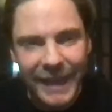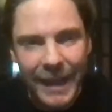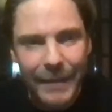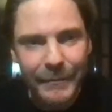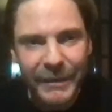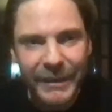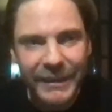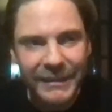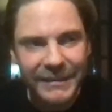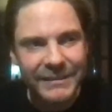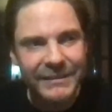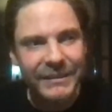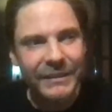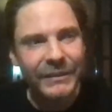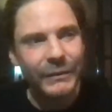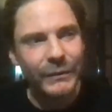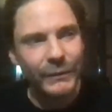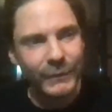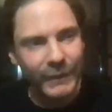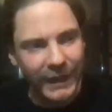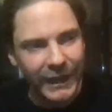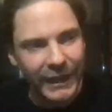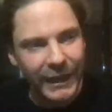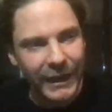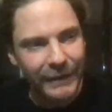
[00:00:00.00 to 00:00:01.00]
I mean, it's
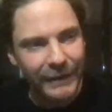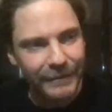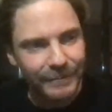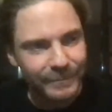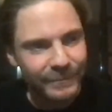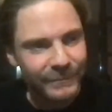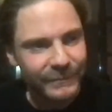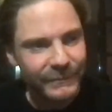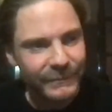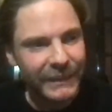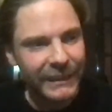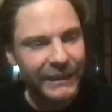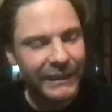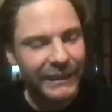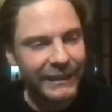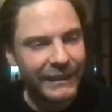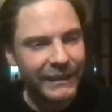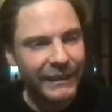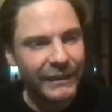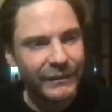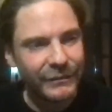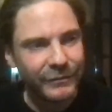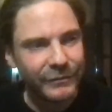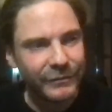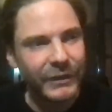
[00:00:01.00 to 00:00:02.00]
still
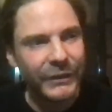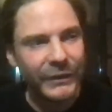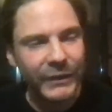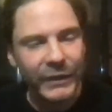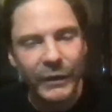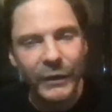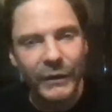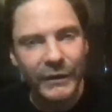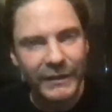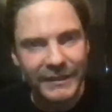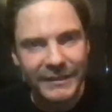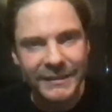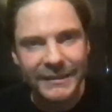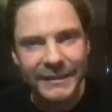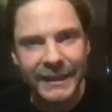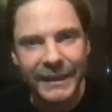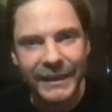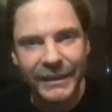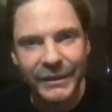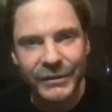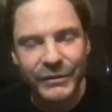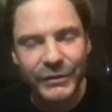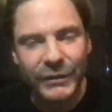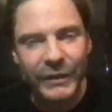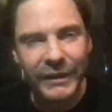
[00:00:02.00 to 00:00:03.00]
very early
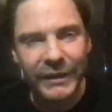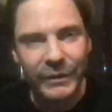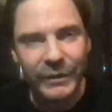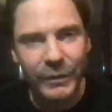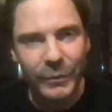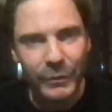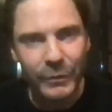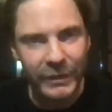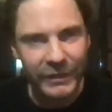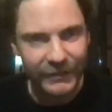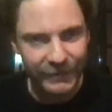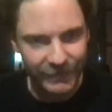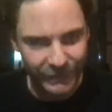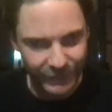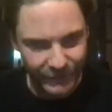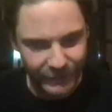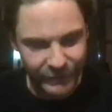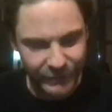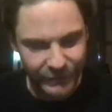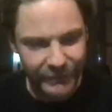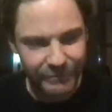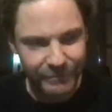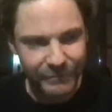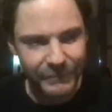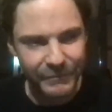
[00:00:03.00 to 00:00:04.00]
stage, so I don't want
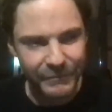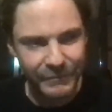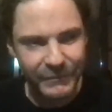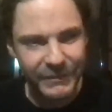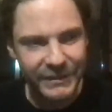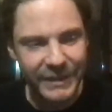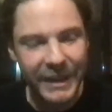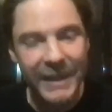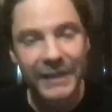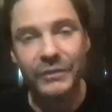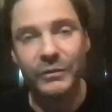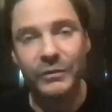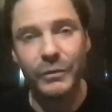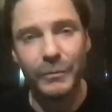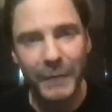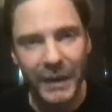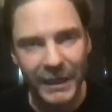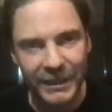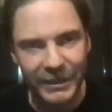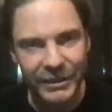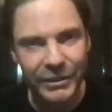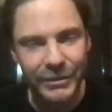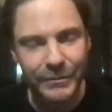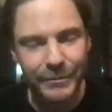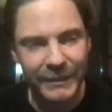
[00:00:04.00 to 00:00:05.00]
to say too
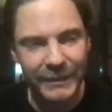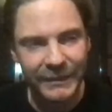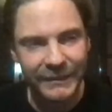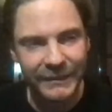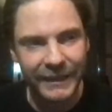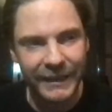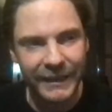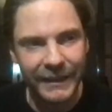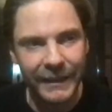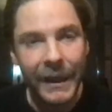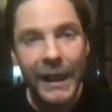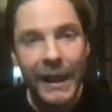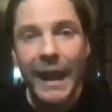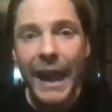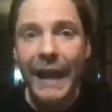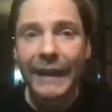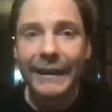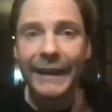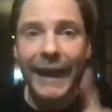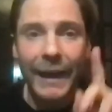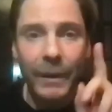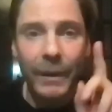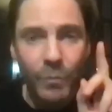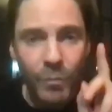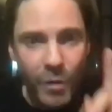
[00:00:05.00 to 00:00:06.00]
much, but and
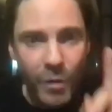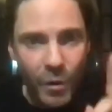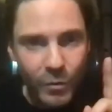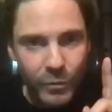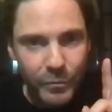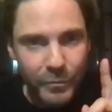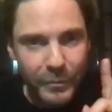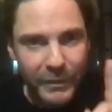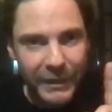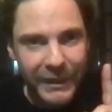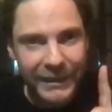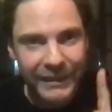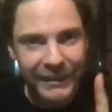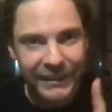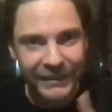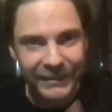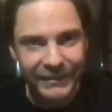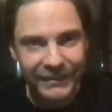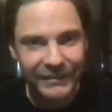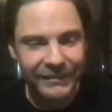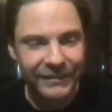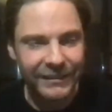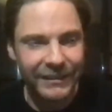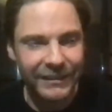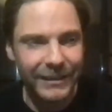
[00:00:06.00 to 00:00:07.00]
I won't be in it,
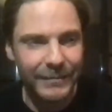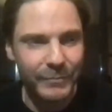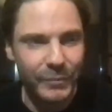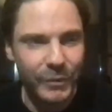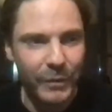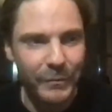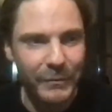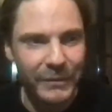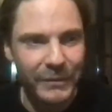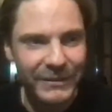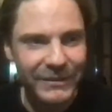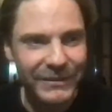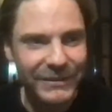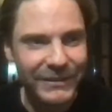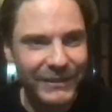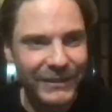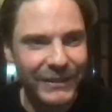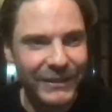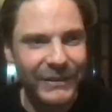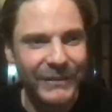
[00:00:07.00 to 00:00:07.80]
I promise.